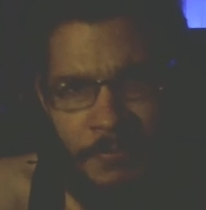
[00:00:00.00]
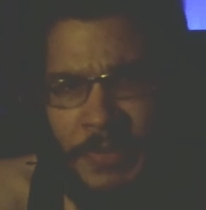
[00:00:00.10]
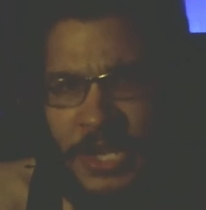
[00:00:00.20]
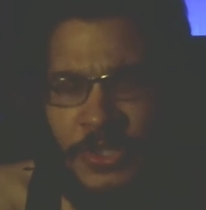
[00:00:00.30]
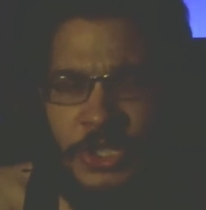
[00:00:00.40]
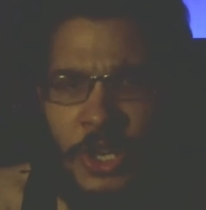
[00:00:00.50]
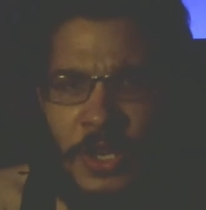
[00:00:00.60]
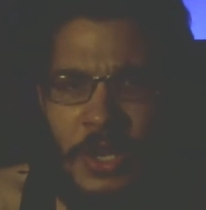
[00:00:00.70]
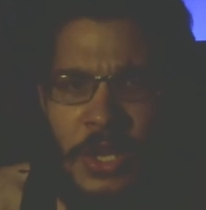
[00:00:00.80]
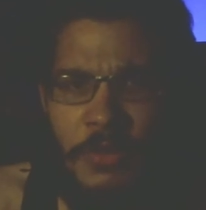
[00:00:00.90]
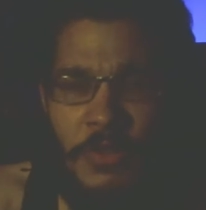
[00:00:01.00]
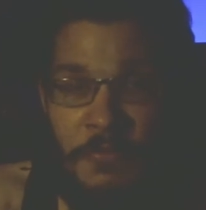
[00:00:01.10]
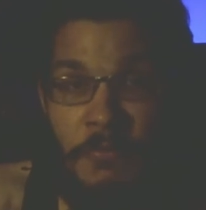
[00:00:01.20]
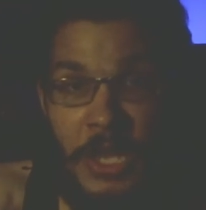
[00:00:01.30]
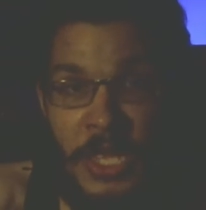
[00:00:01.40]
Baker shirt
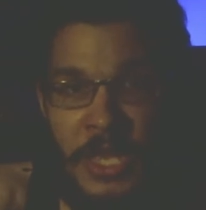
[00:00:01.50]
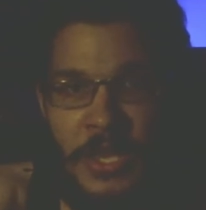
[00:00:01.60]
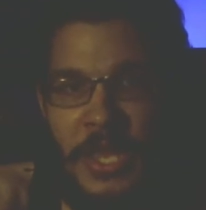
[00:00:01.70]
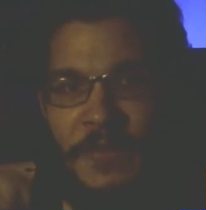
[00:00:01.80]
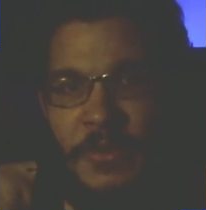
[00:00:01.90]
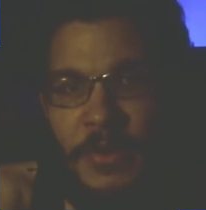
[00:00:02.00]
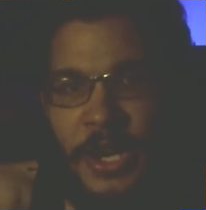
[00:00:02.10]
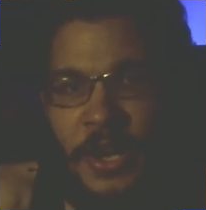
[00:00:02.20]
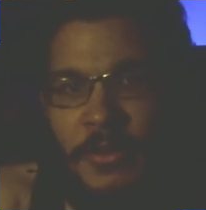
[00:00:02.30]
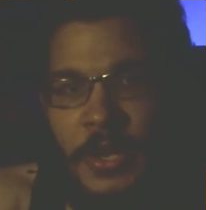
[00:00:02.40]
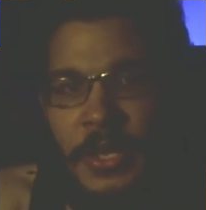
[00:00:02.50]
with blood everywhere,